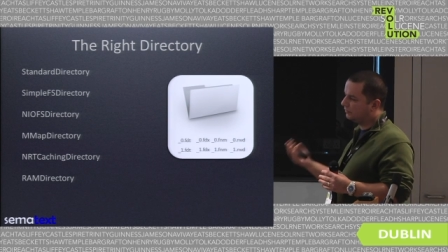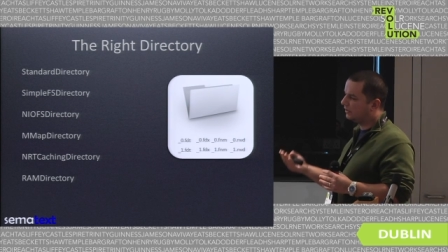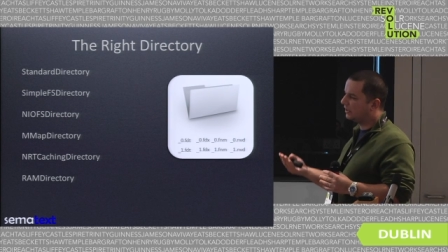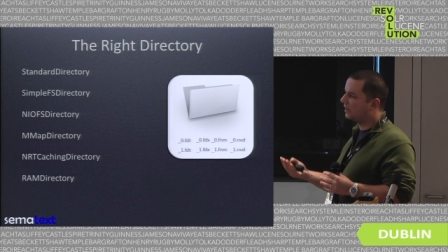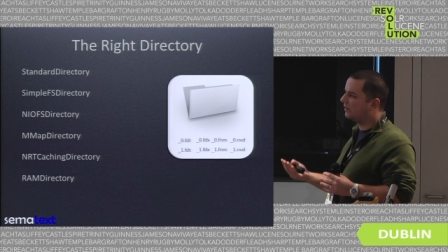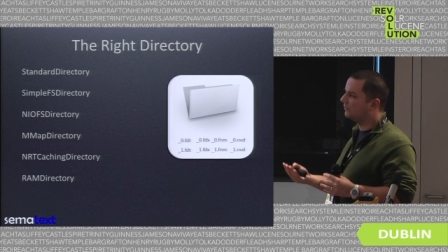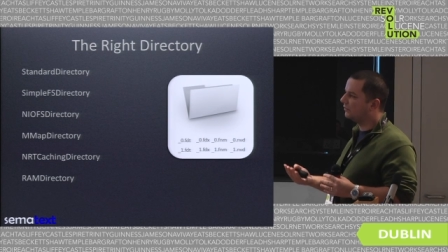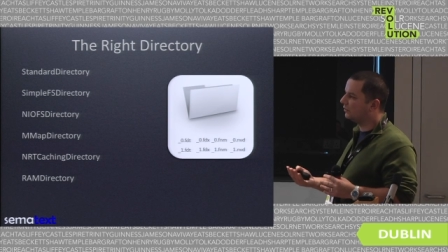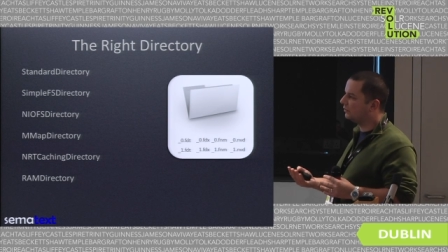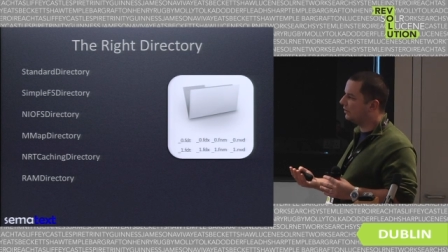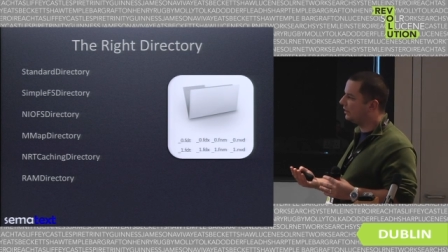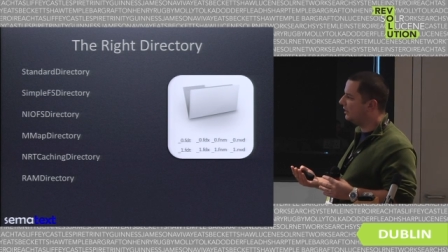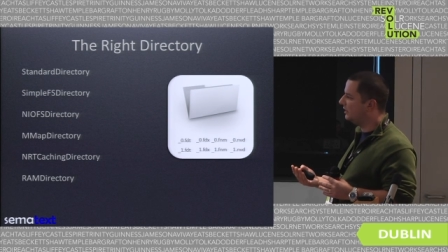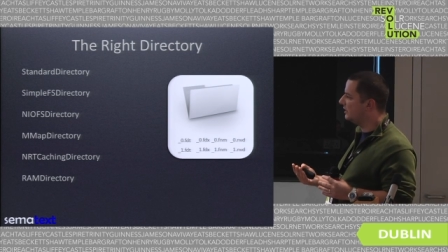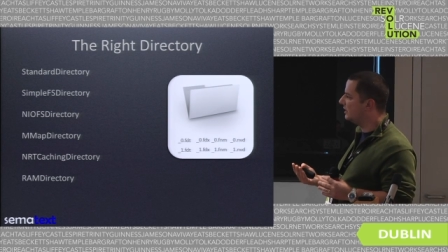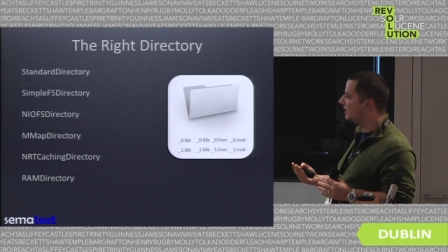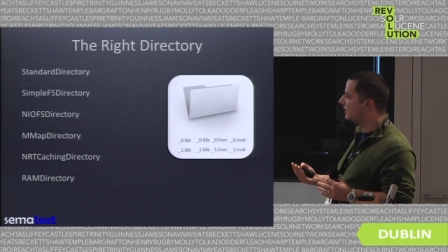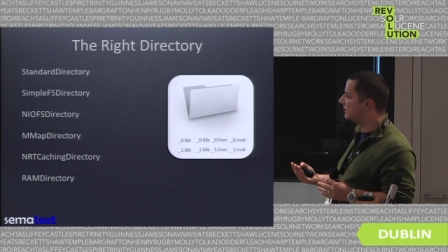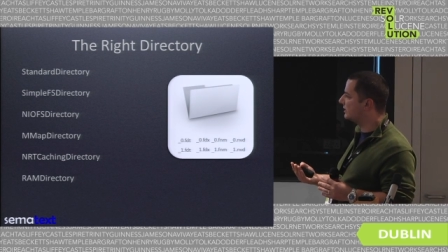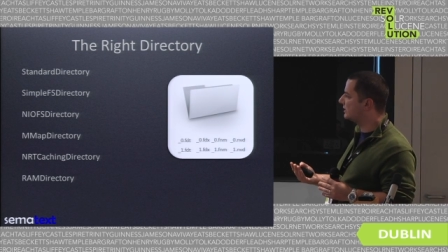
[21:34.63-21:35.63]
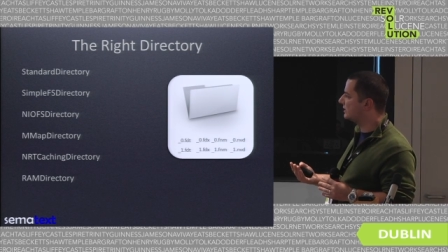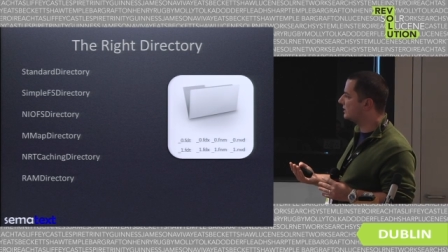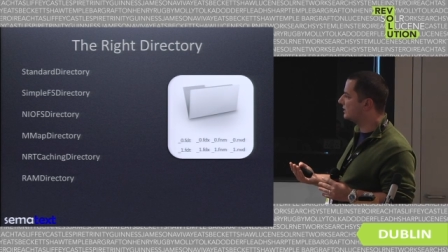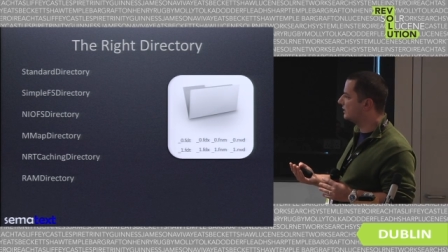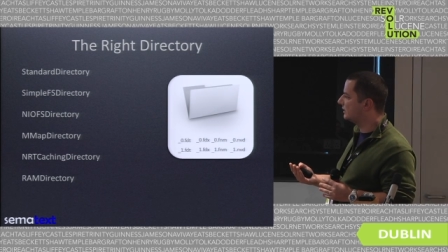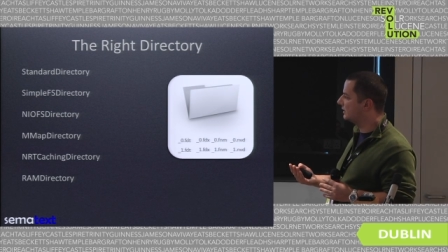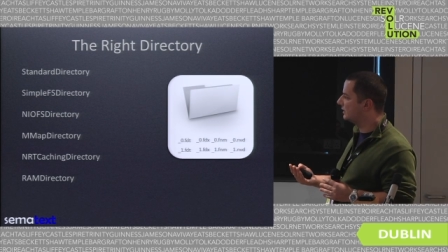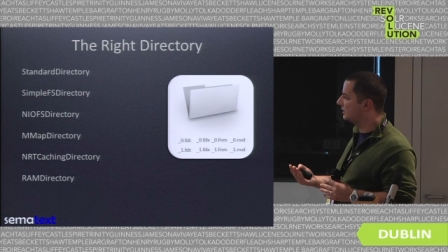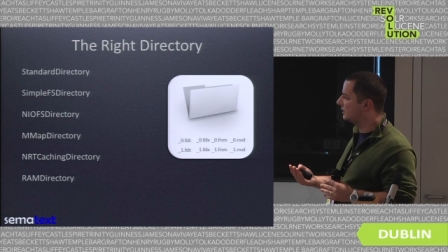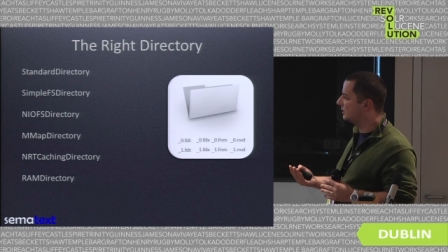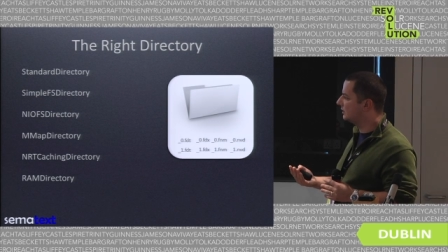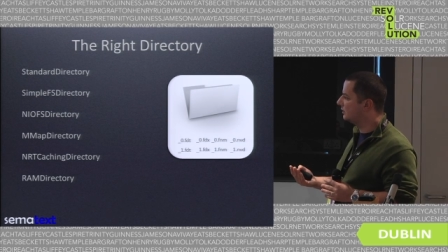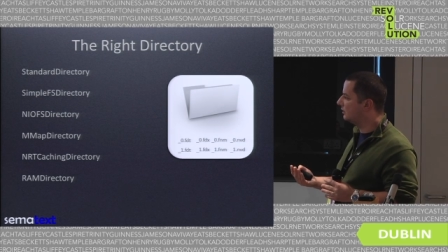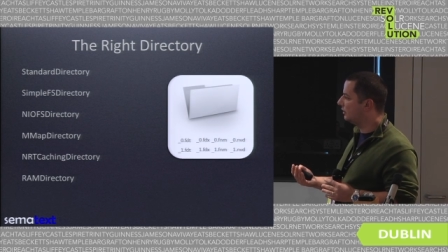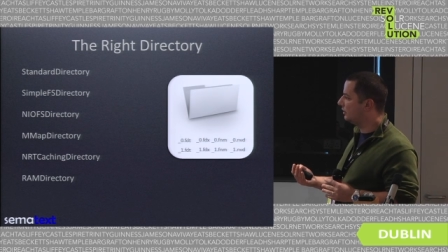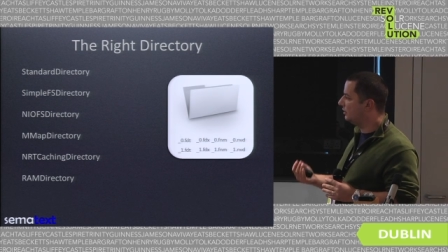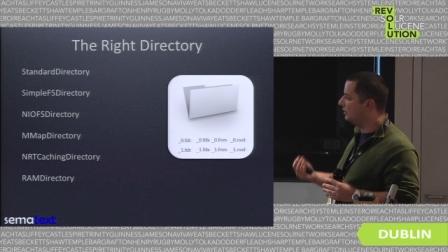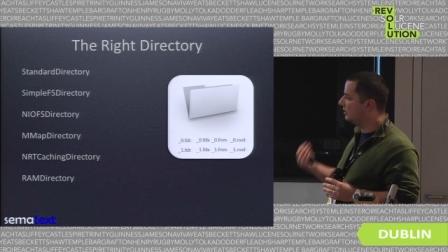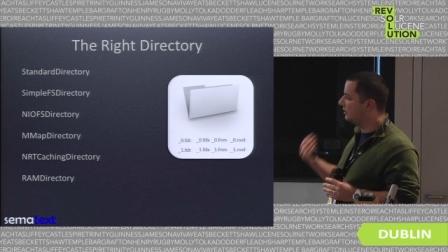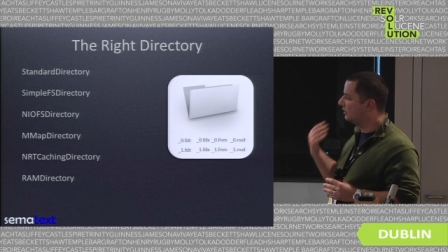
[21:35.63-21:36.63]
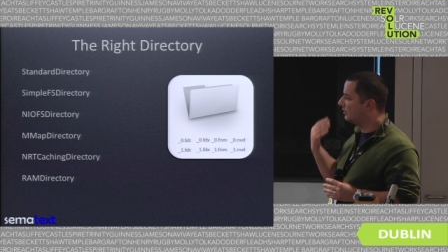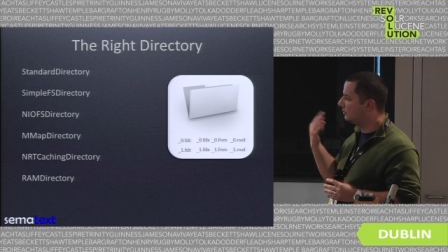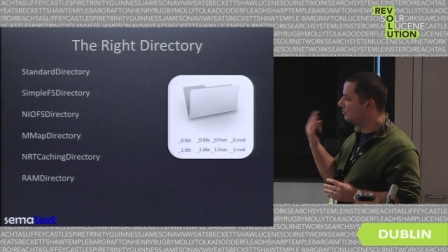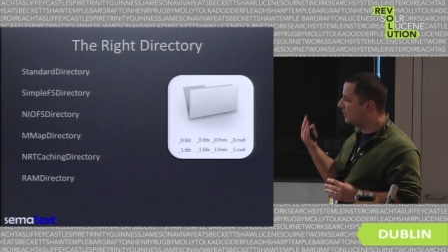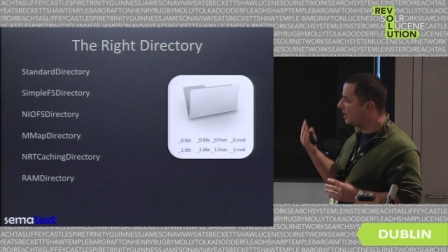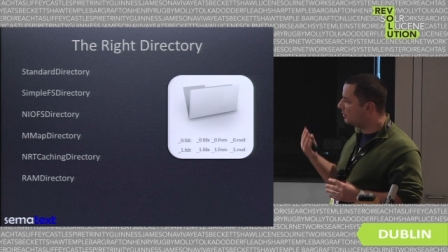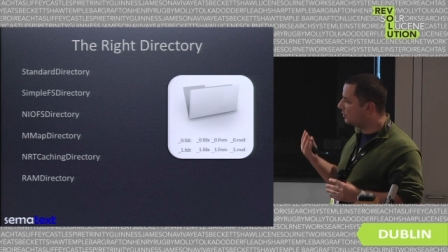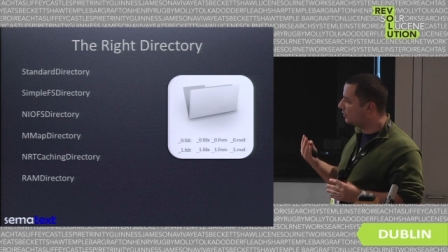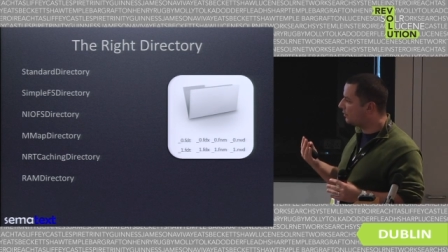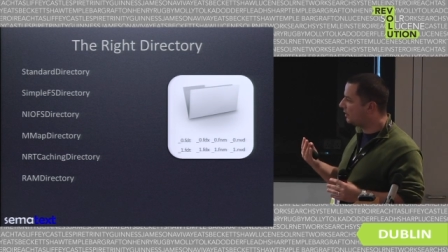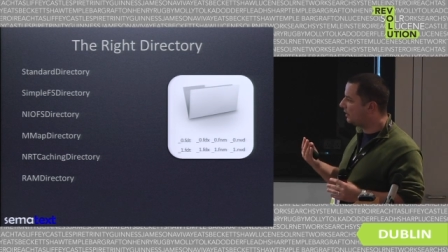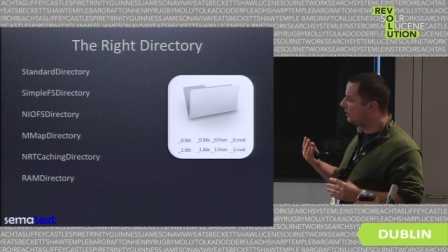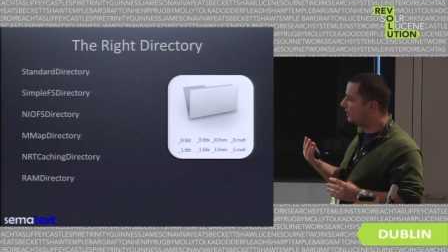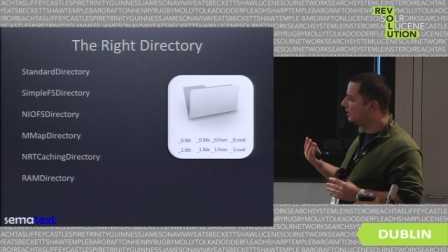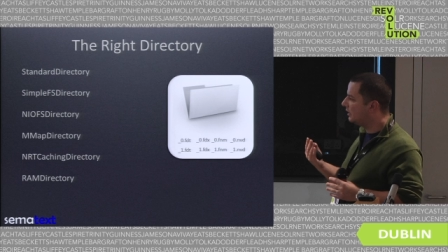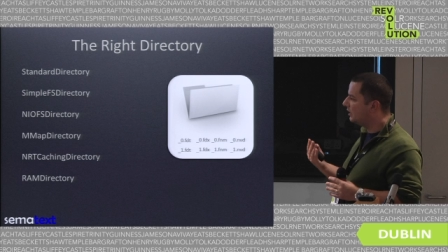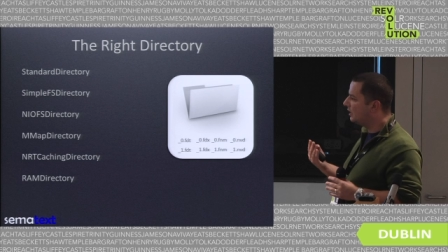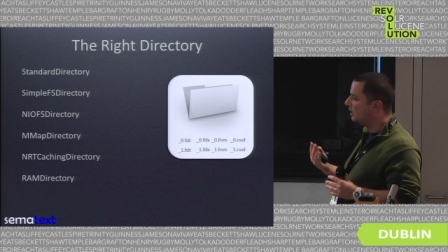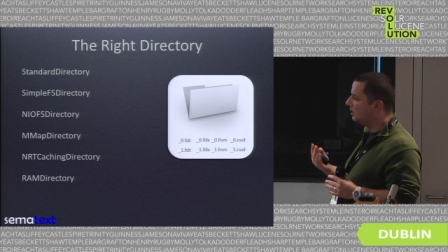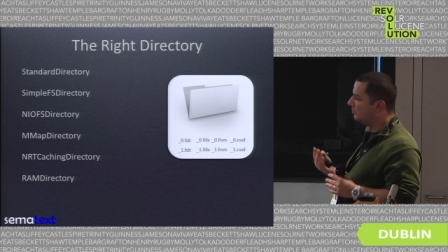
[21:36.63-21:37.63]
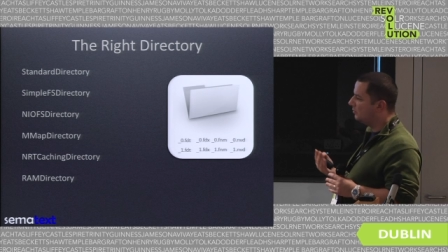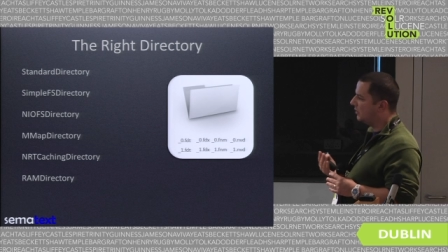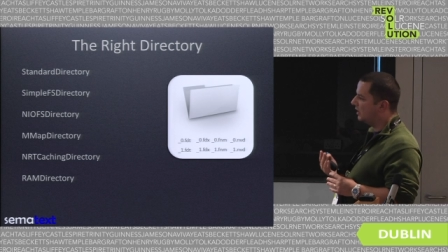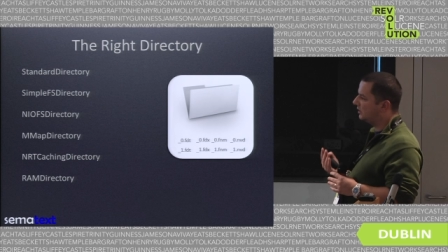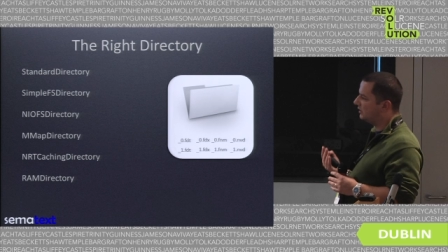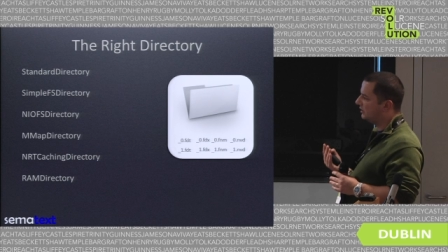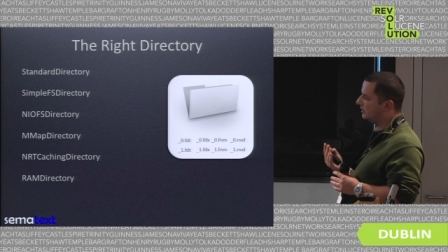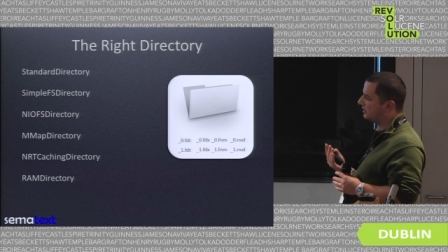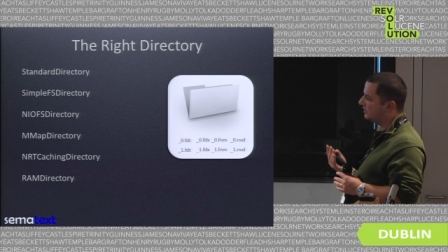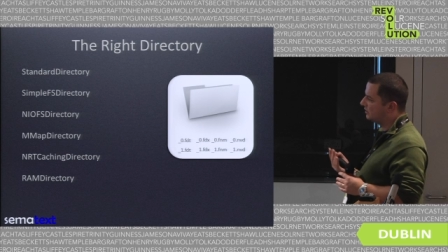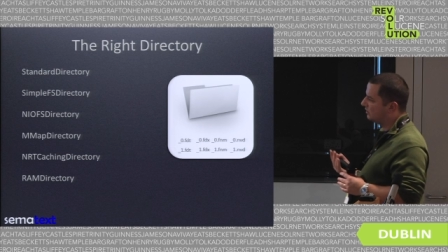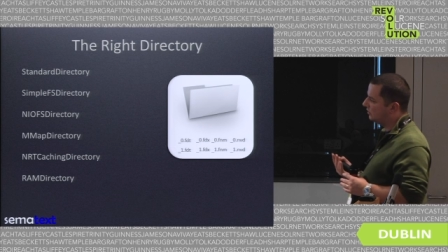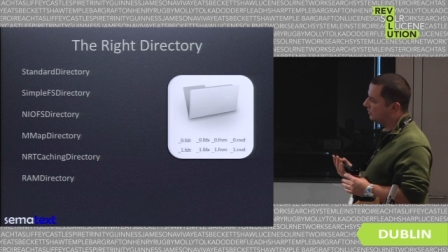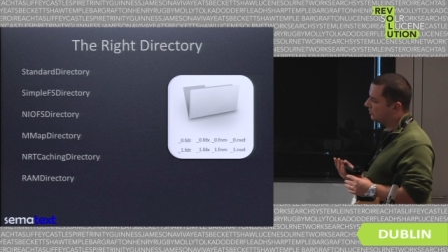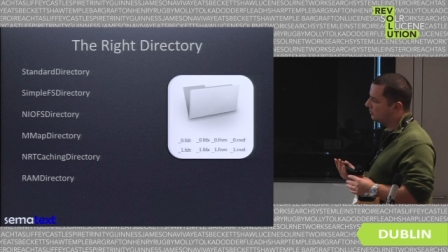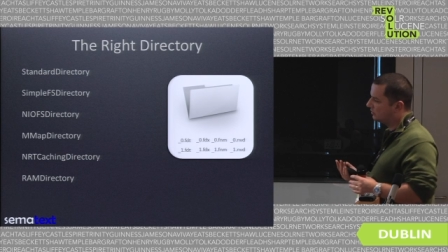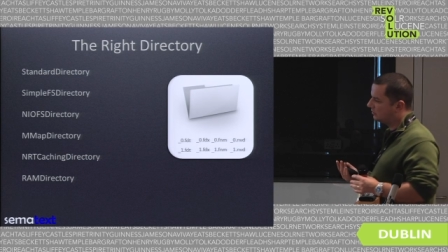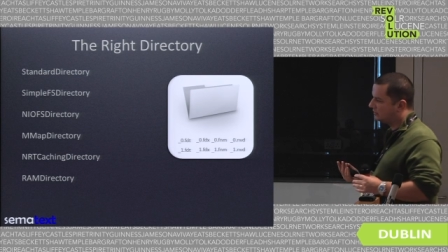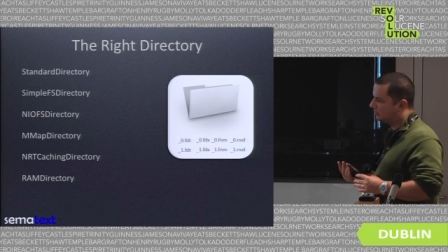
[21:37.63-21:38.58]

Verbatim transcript: have your index uh, in a memory, but it's not